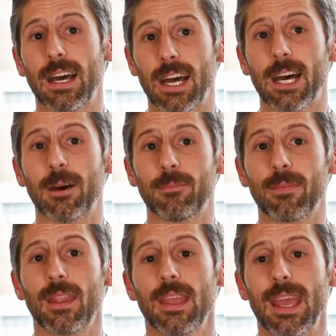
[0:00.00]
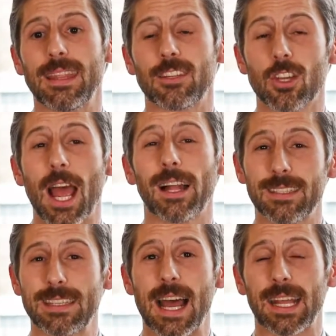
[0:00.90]
and the child
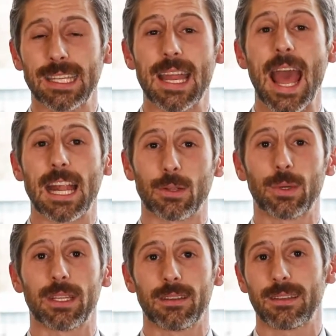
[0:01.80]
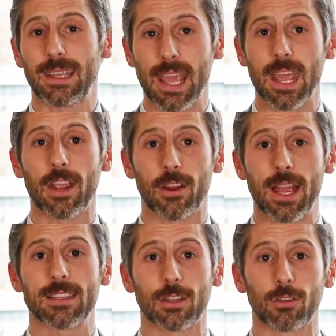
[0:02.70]
is not getting adequate care
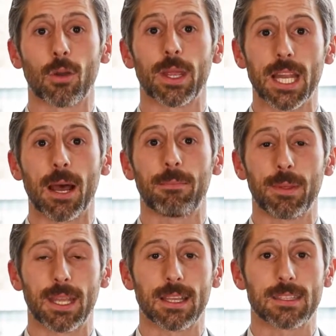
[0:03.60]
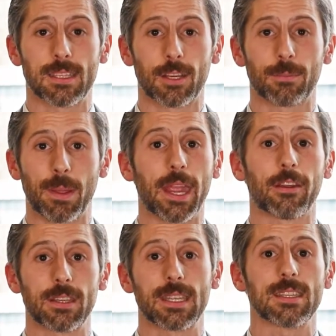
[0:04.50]
as they're growing up because their
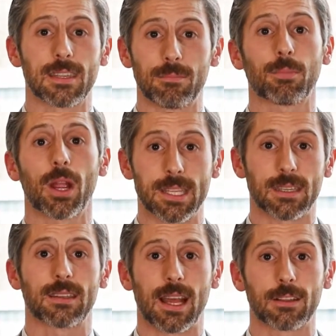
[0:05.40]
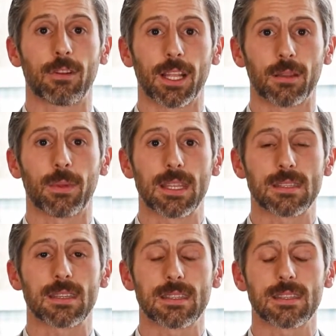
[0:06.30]
parent isn't present on a regular
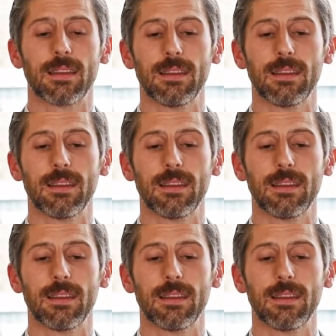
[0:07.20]
basis.